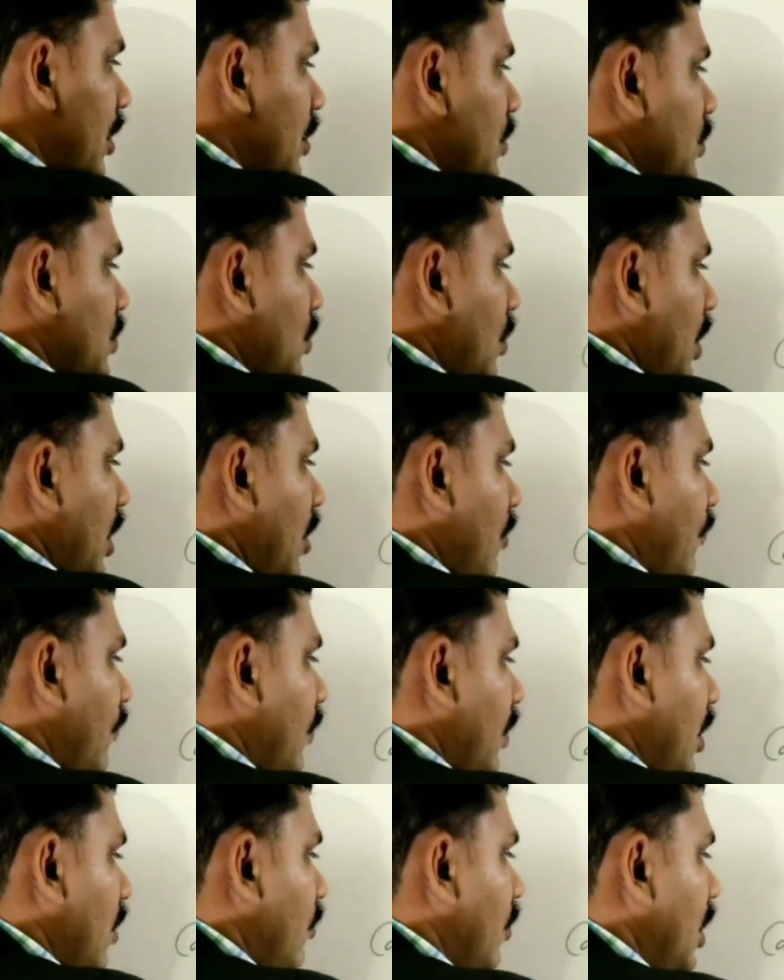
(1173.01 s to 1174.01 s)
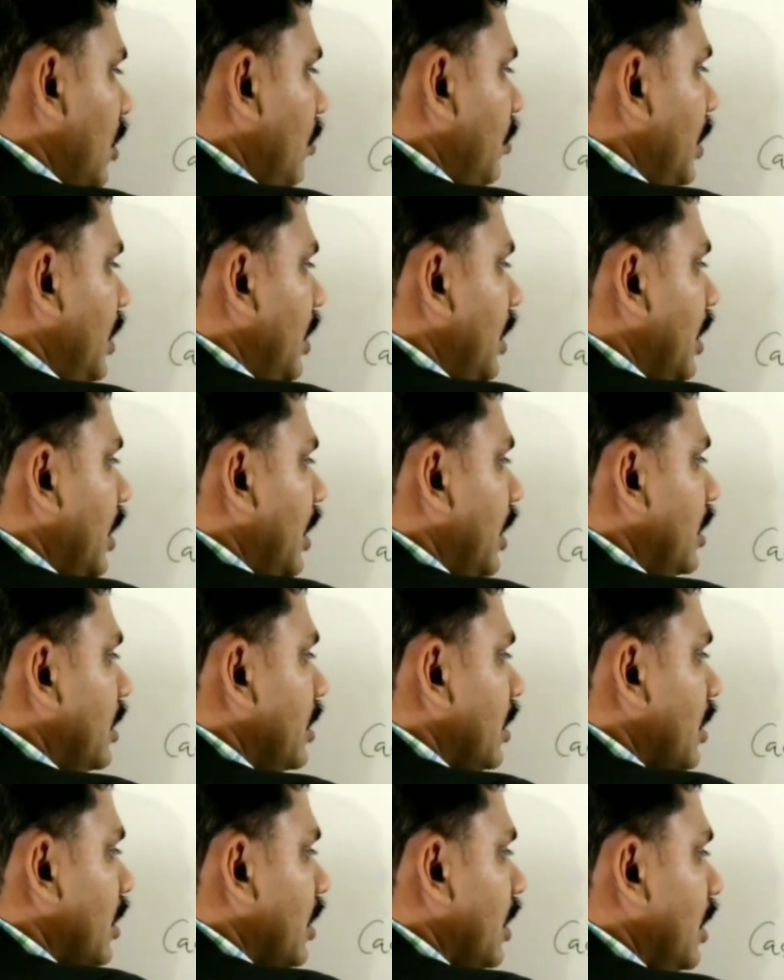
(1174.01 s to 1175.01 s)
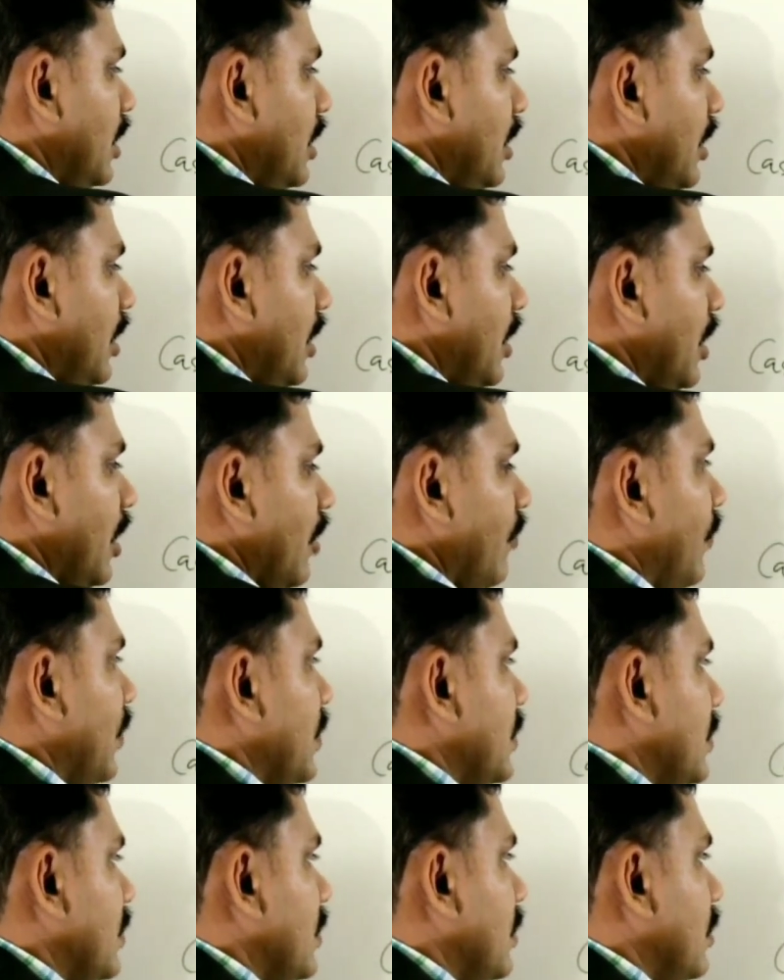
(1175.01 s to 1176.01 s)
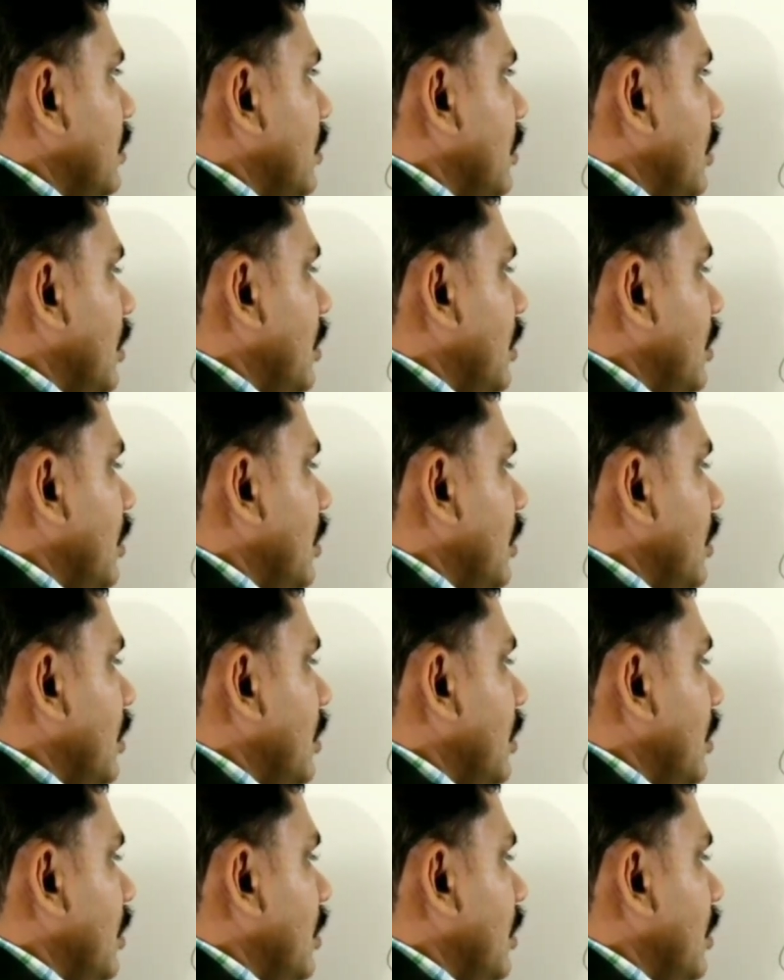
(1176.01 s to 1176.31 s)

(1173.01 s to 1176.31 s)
So FL will be greater than Fs.